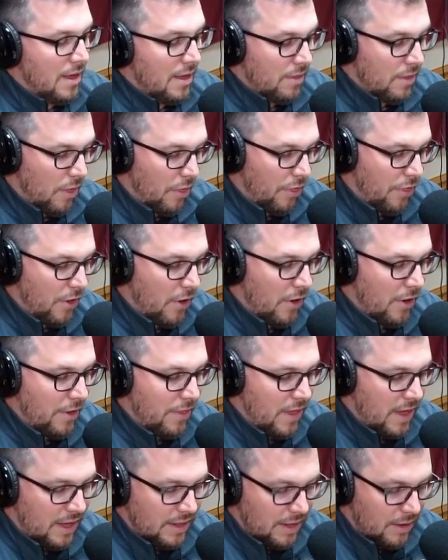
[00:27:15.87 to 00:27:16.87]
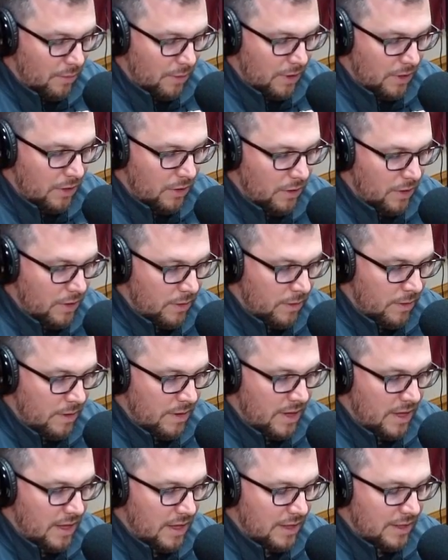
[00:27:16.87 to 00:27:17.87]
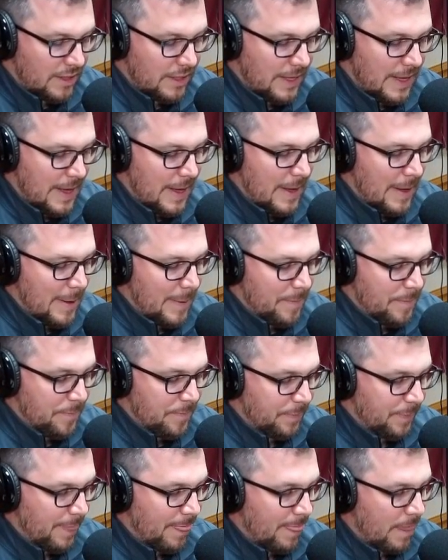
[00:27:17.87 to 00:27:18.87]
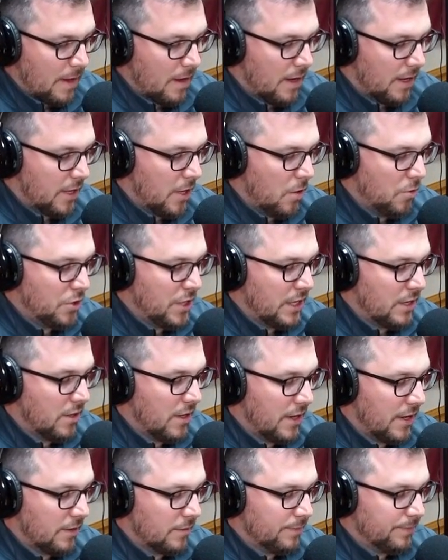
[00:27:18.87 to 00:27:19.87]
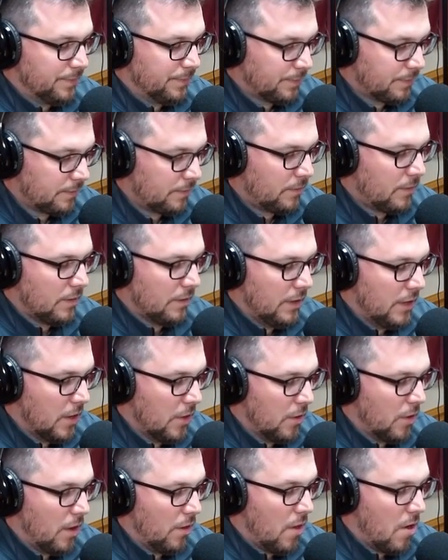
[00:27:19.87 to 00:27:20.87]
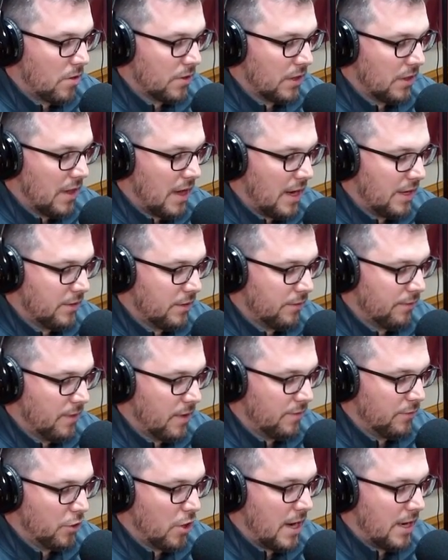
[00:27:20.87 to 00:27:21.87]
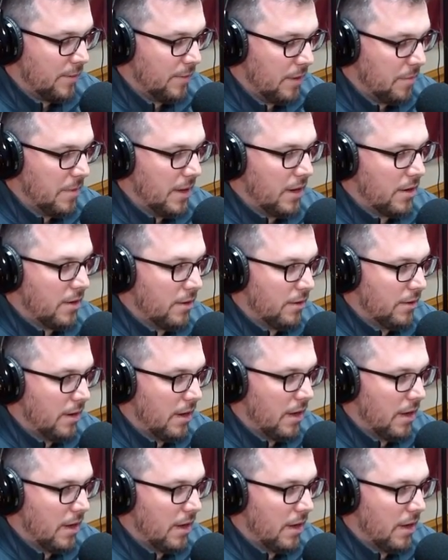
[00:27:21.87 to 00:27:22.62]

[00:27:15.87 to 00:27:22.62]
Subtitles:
the third thing that we're doing is a coaching clinic, along the lines of trying to be better.